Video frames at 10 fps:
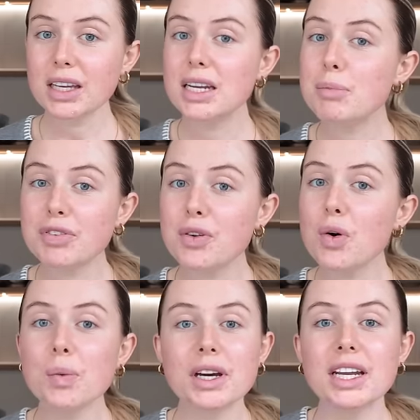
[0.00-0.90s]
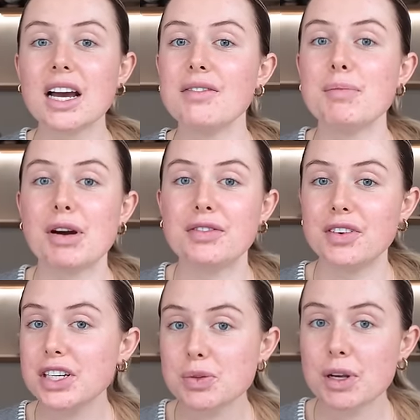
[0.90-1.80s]
Number four, we're gonna cover my
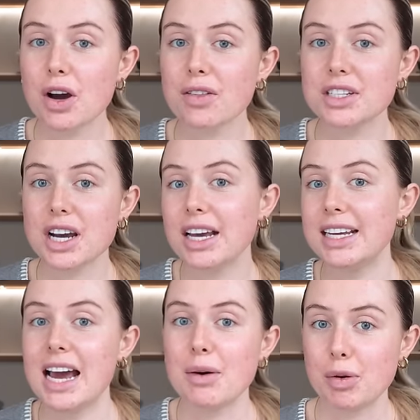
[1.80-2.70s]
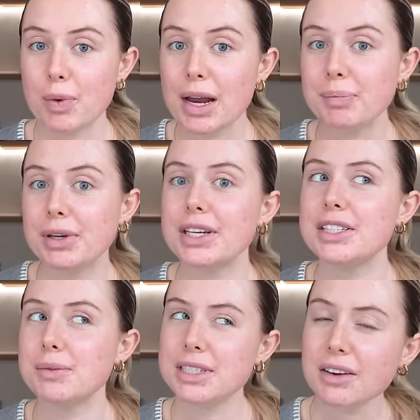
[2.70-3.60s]
first week on the diet and how it went because
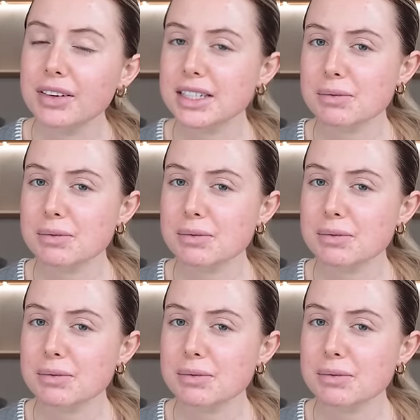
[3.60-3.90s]
there were definitely